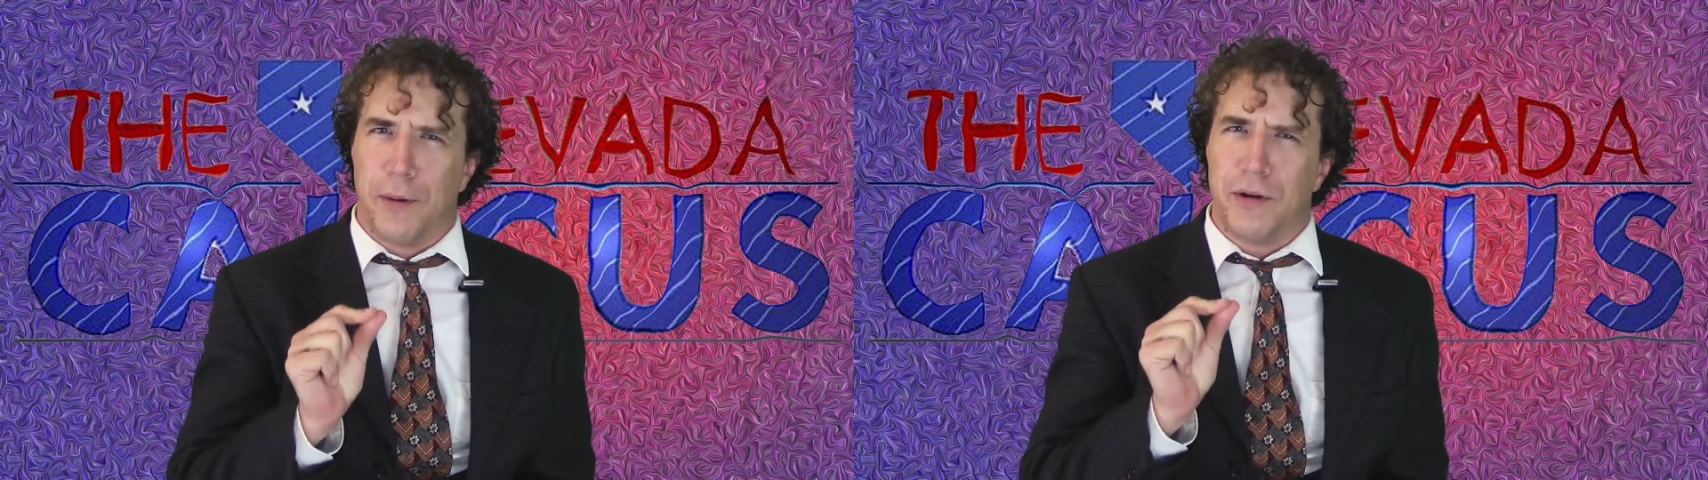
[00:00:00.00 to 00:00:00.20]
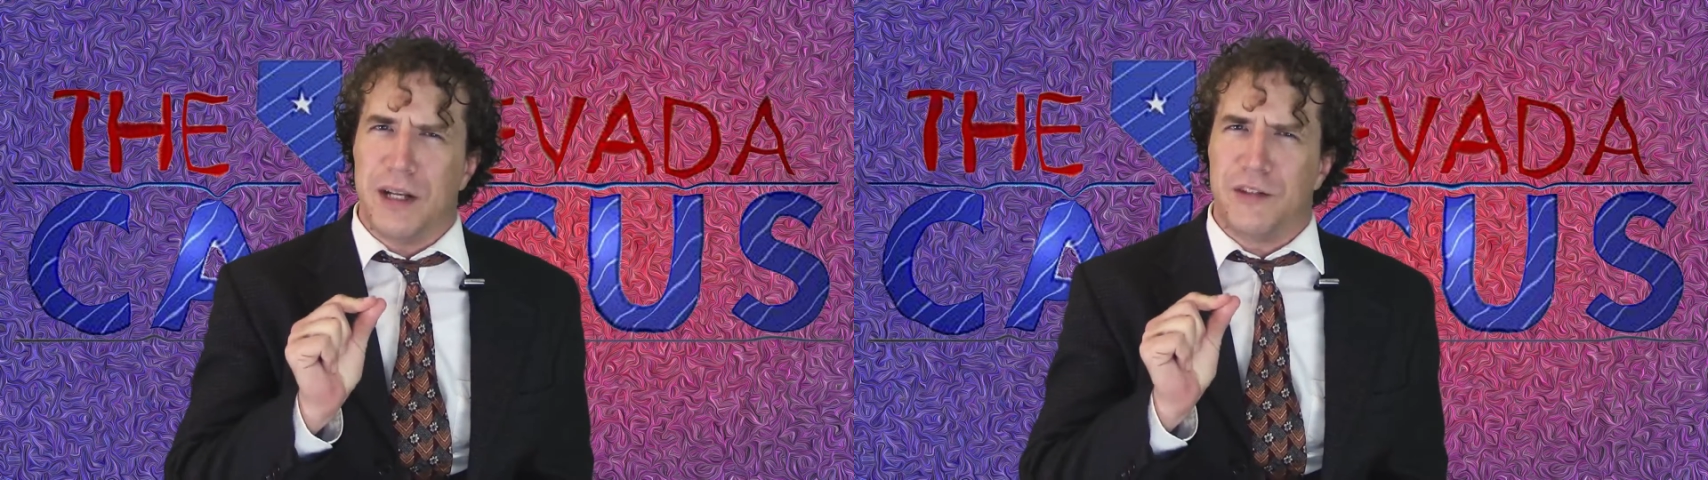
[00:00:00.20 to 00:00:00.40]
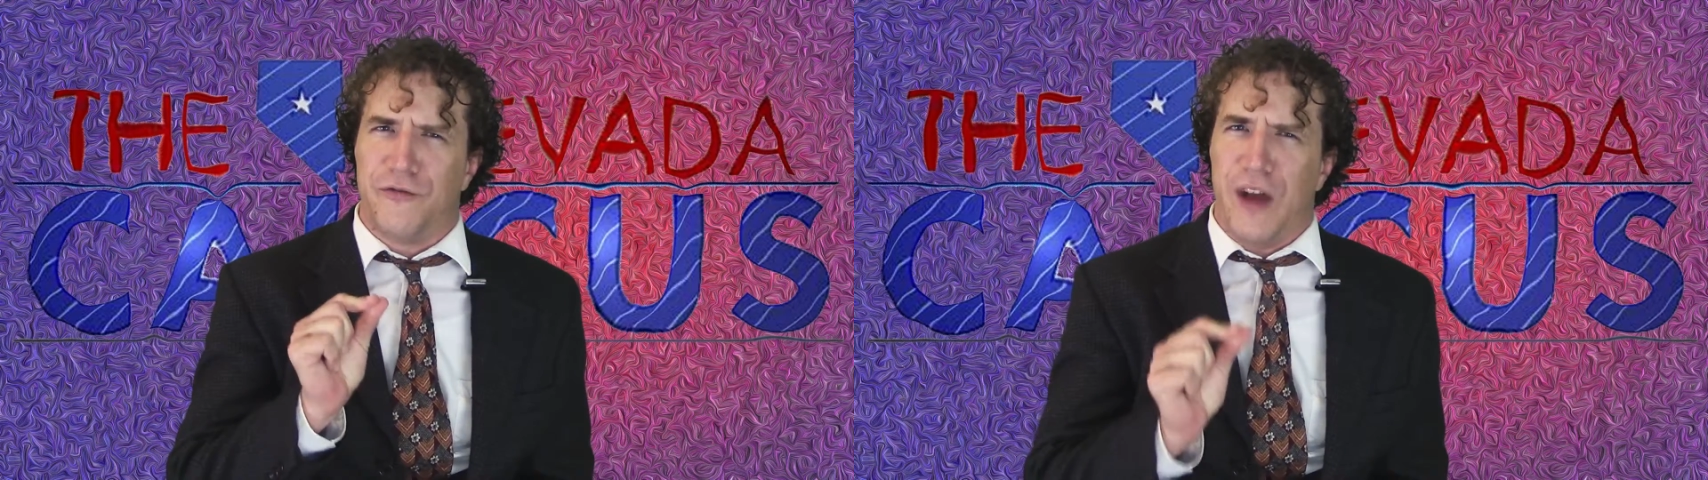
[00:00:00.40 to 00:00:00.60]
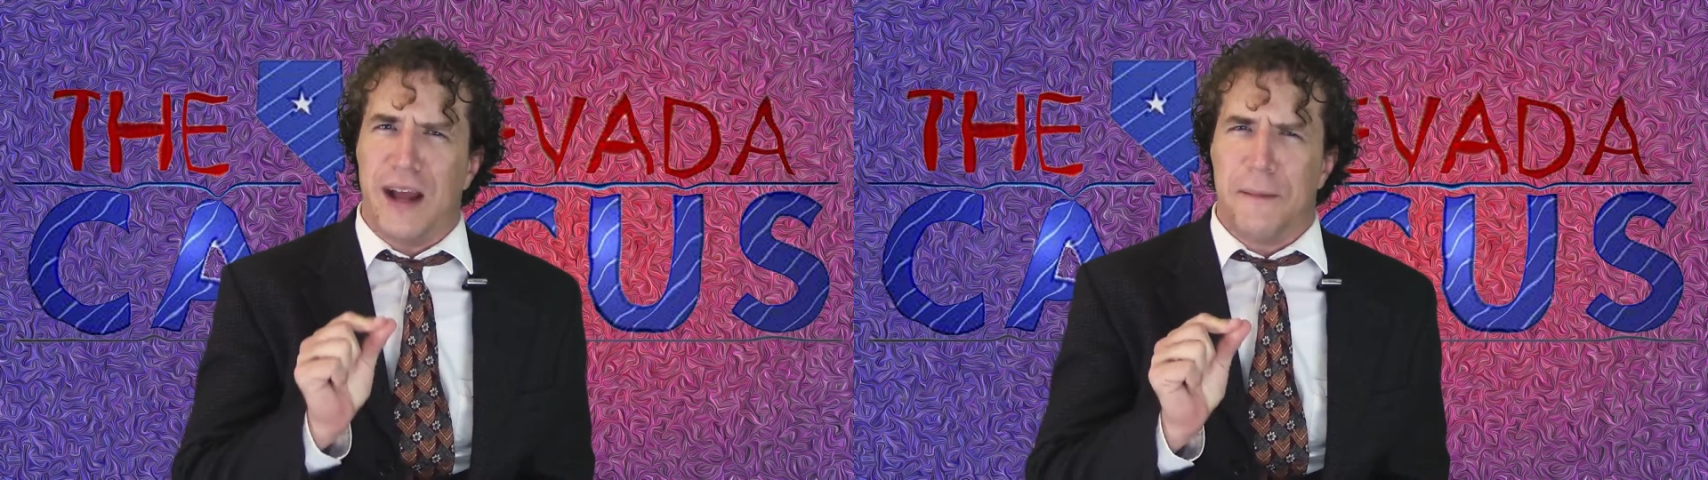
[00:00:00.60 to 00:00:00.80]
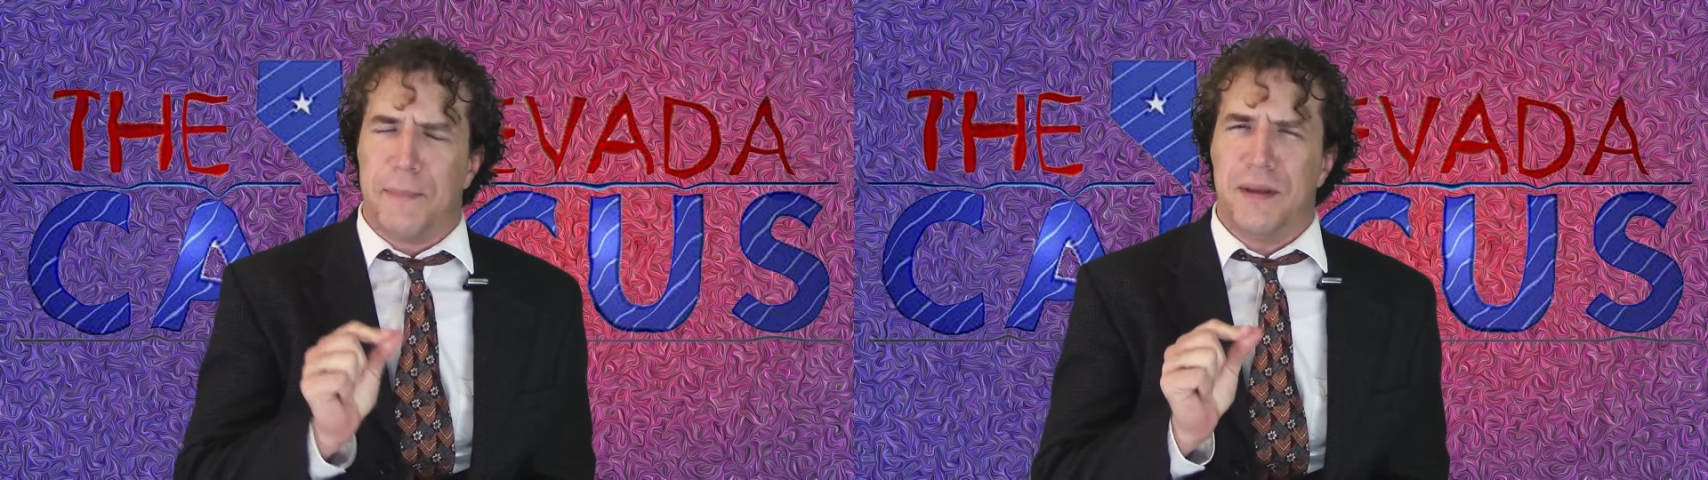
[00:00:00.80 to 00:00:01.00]
Bernie's
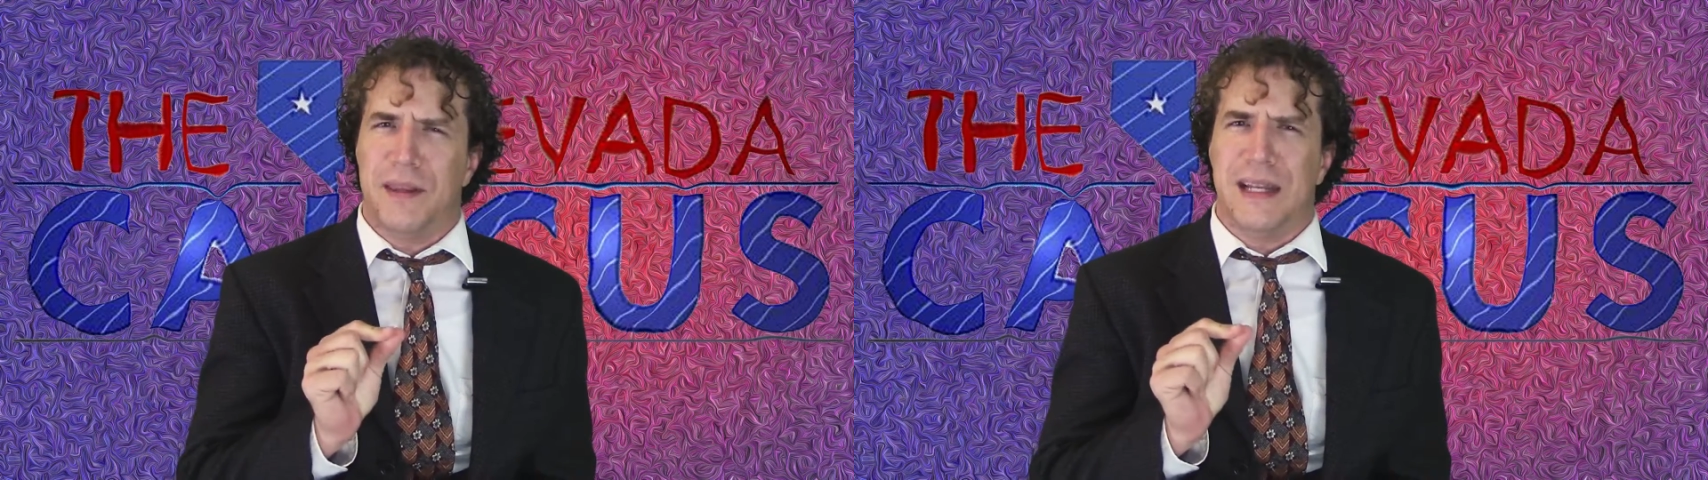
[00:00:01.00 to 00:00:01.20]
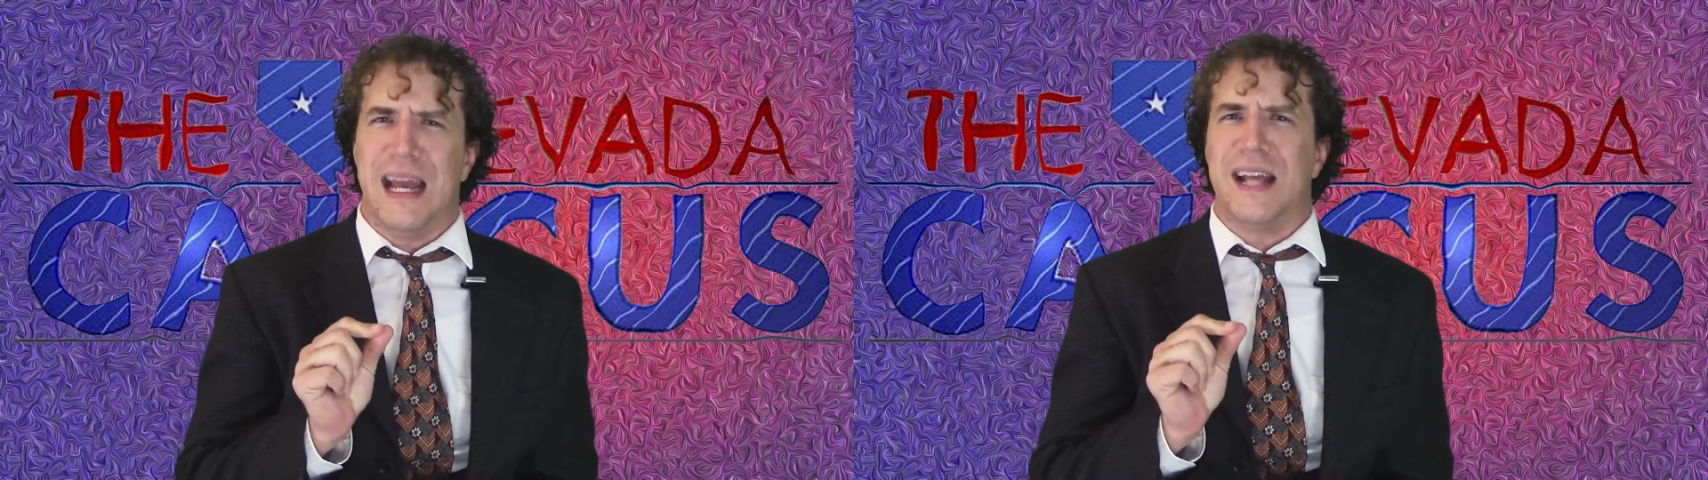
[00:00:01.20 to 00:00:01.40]
viability